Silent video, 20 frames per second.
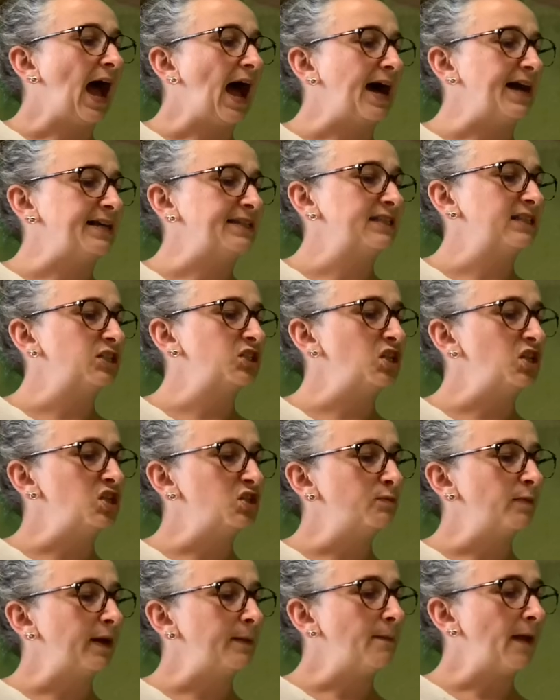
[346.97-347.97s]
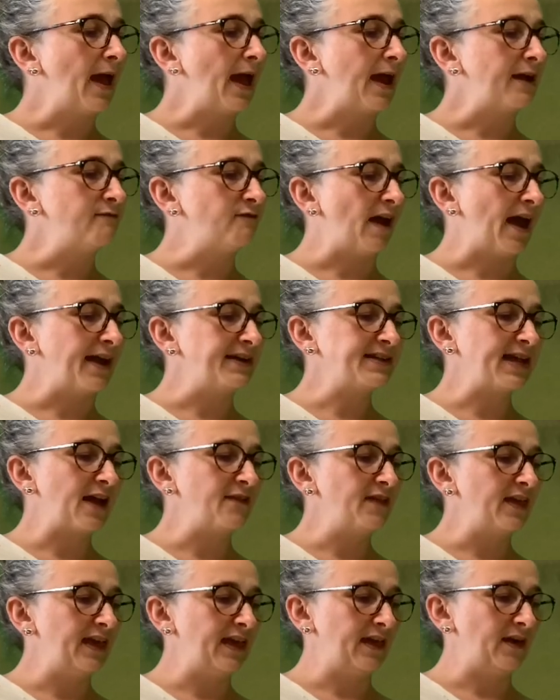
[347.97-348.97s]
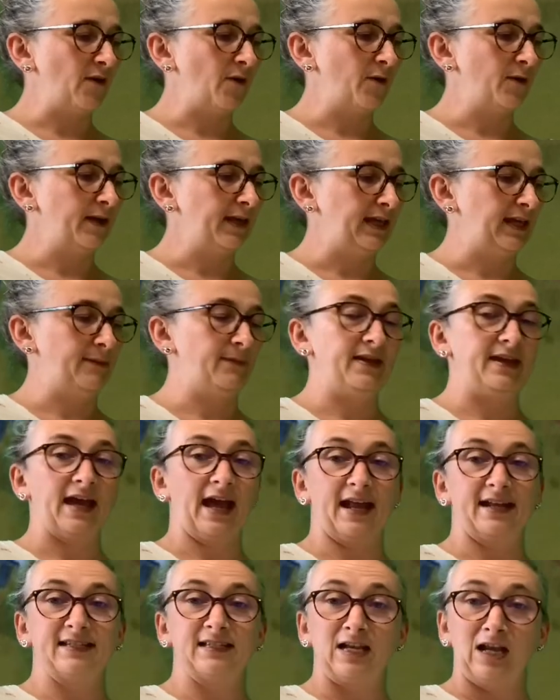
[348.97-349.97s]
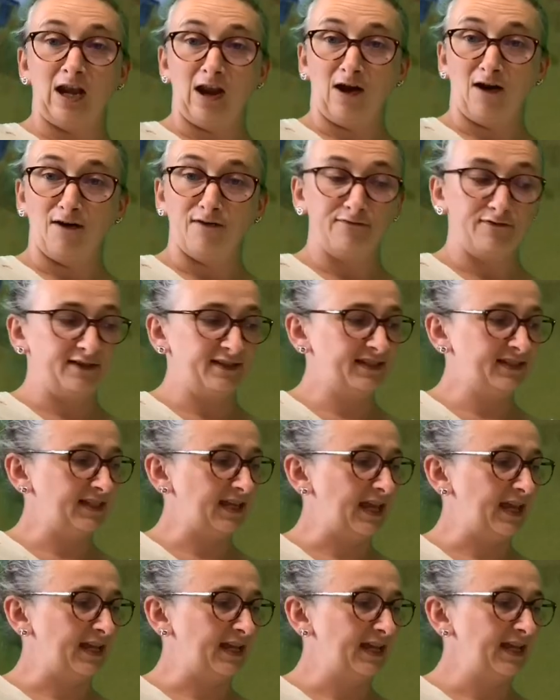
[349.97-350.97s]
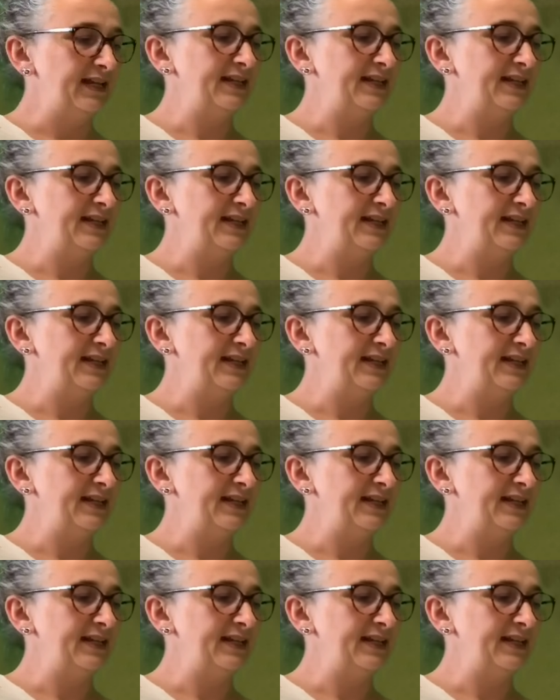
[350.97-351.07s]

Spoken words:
As the Gingerbread Man ran down the hill, he began to laugh and sing.